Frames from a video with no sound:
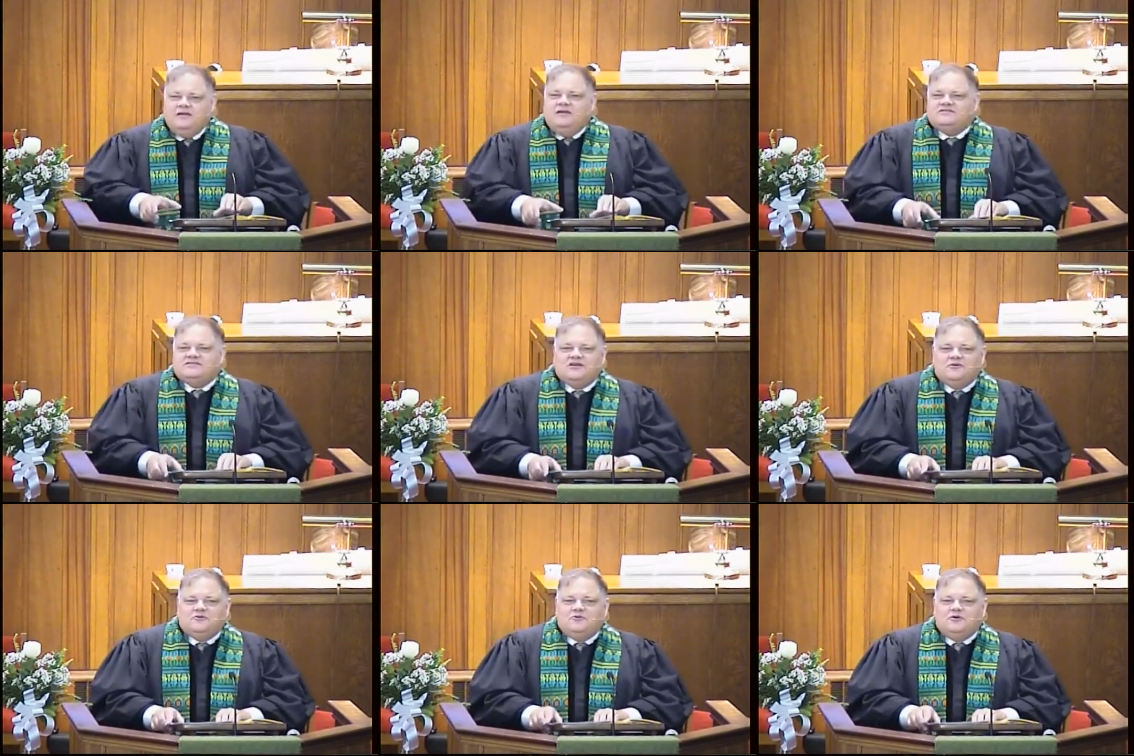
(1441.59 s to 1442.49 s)

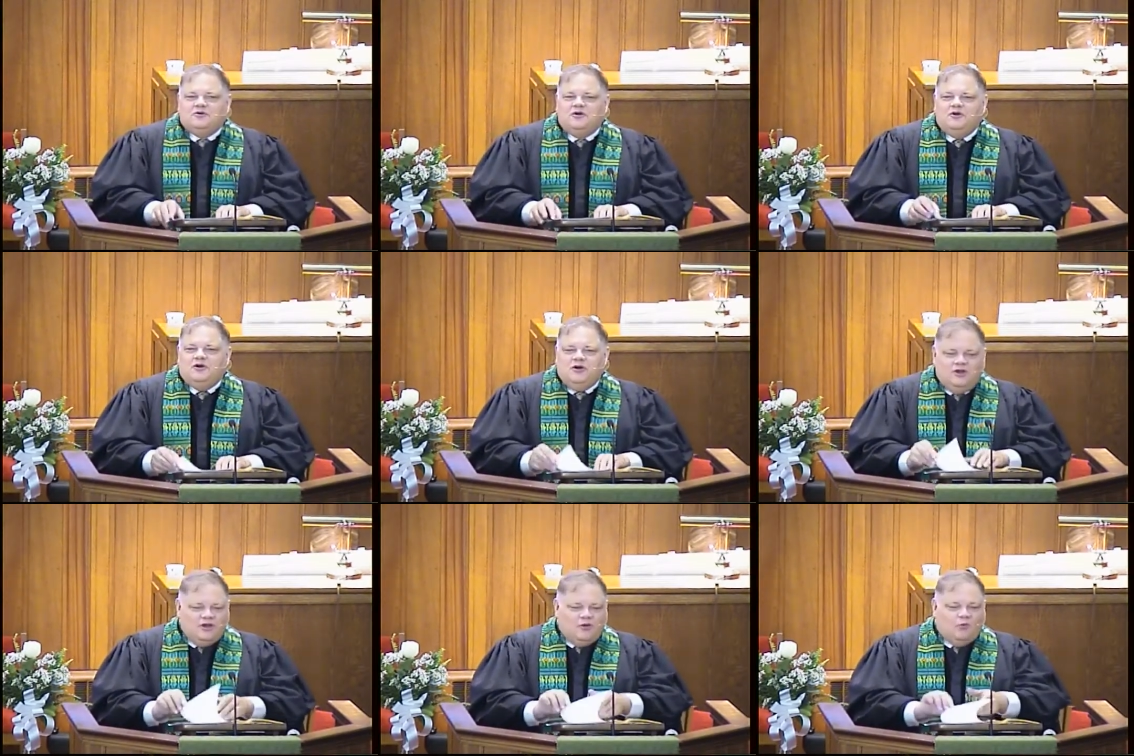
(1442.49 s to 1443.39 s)
So,
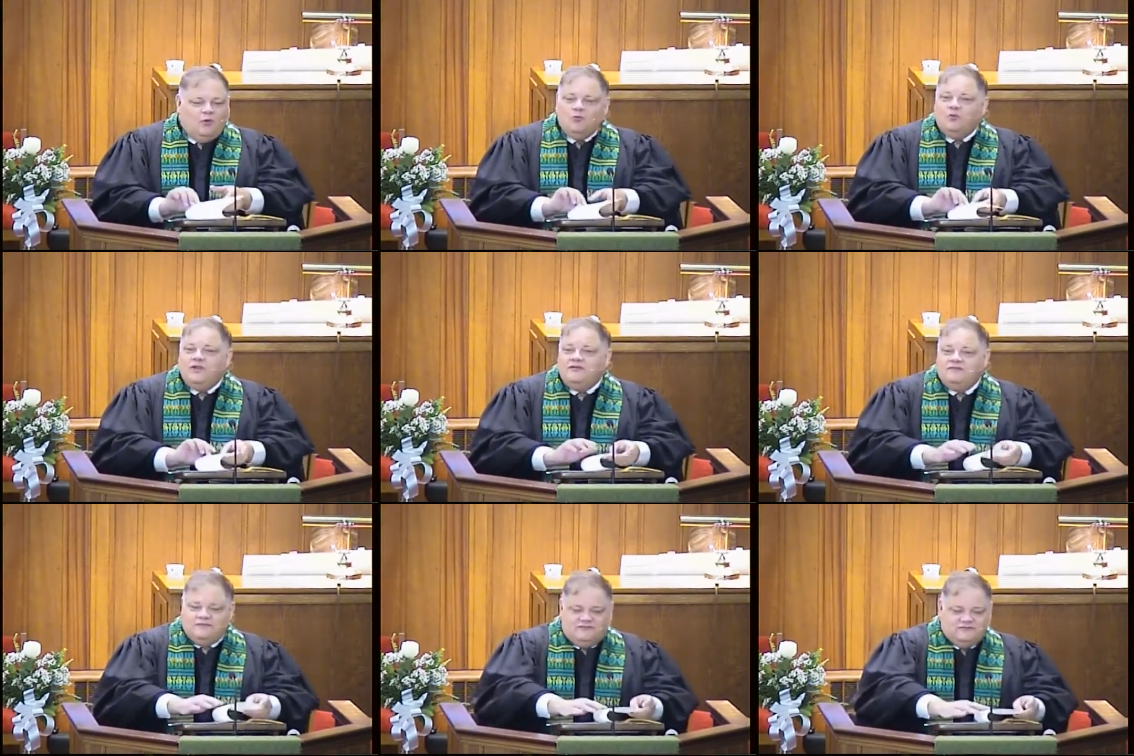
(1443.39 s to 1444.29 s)
what we've
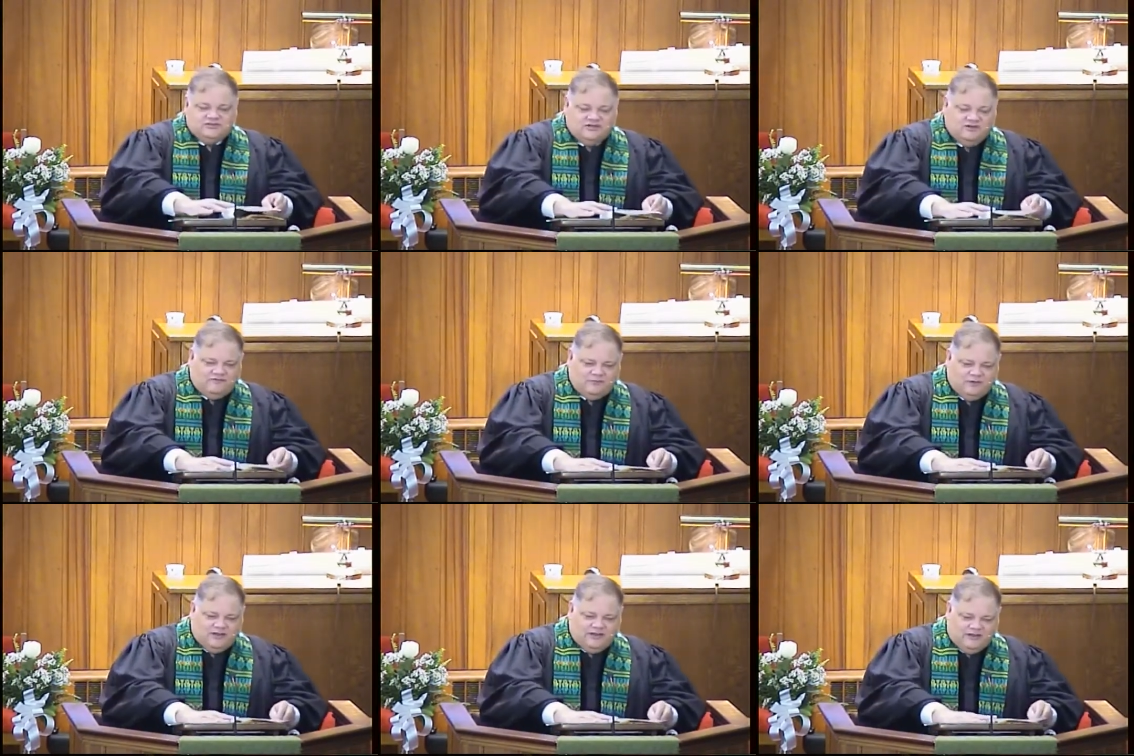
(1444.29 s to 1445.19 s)
discovered in
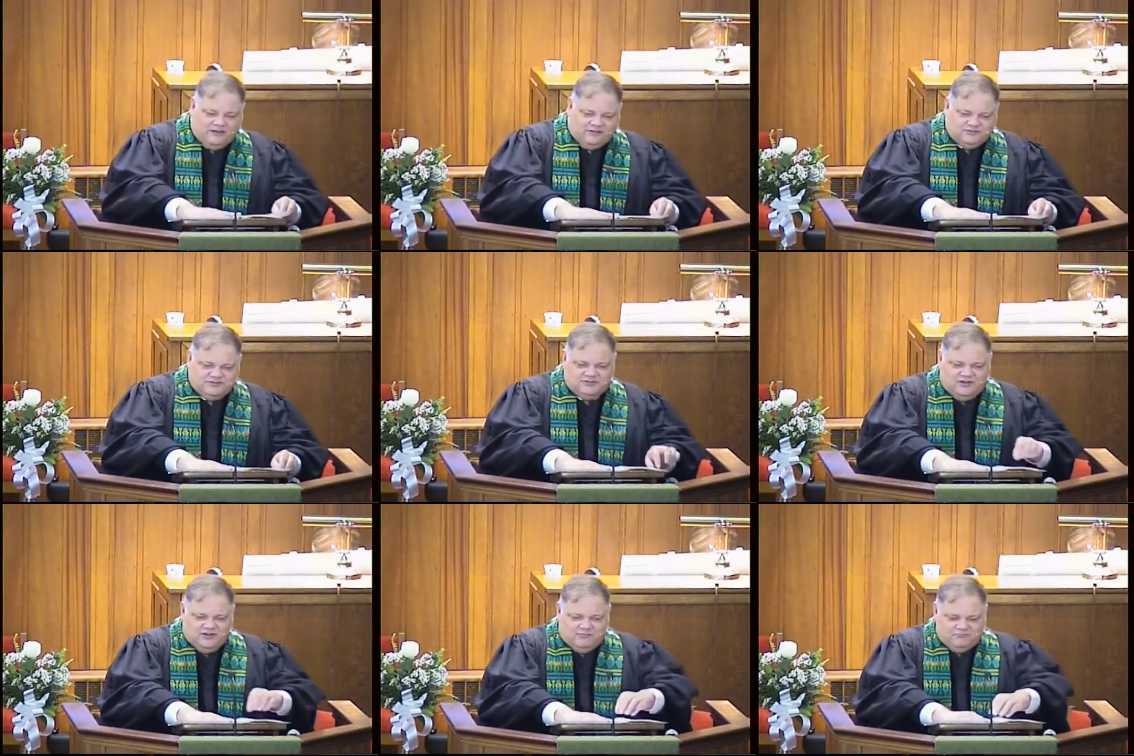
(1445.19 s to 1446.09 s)
my house,
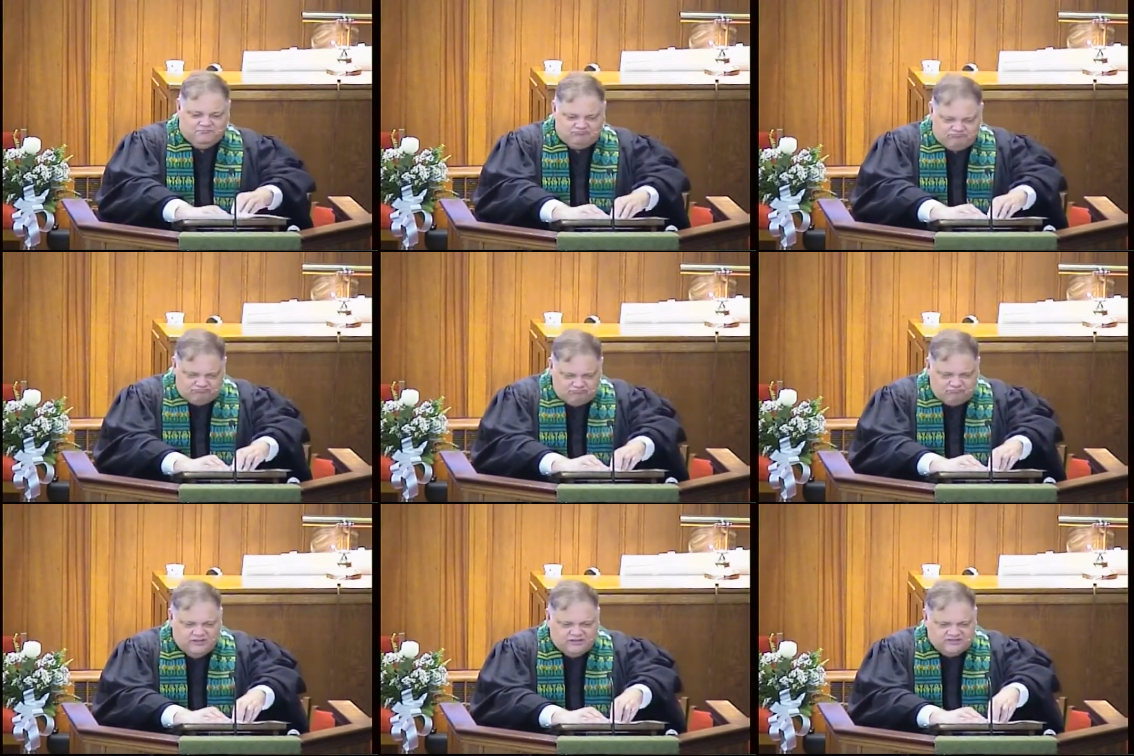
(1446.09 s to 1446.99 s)
um,
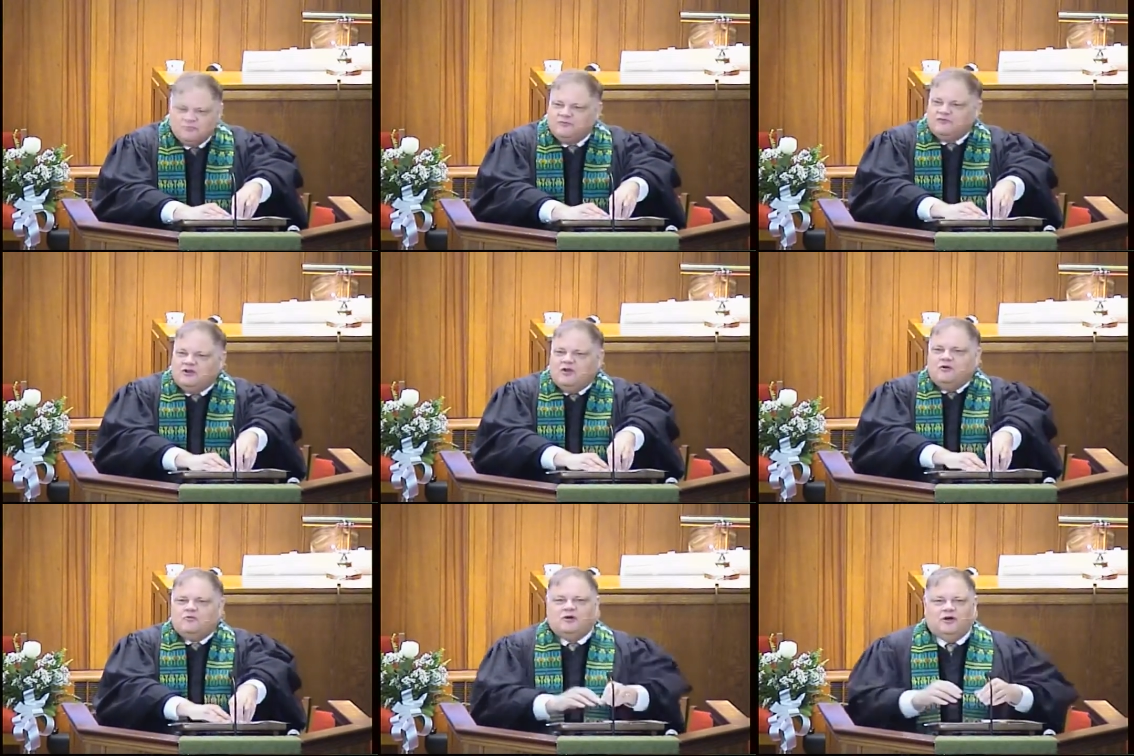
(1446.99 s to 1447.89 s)
as some of you
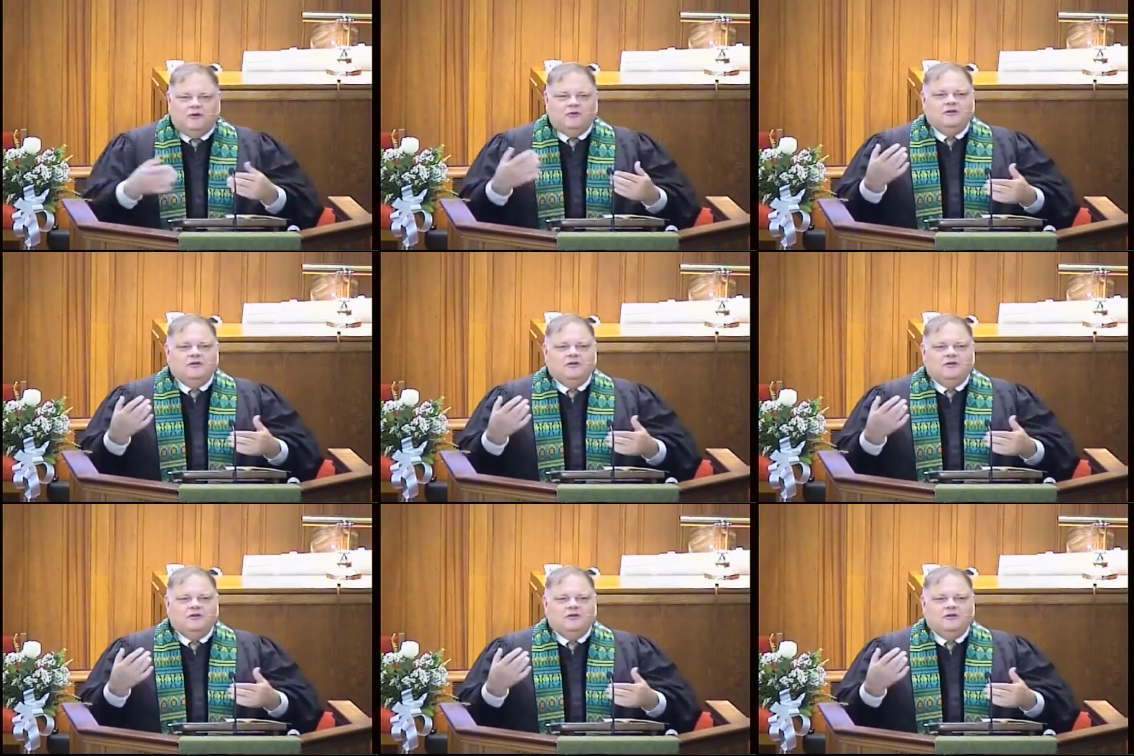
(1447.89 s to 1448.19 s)
know, uh,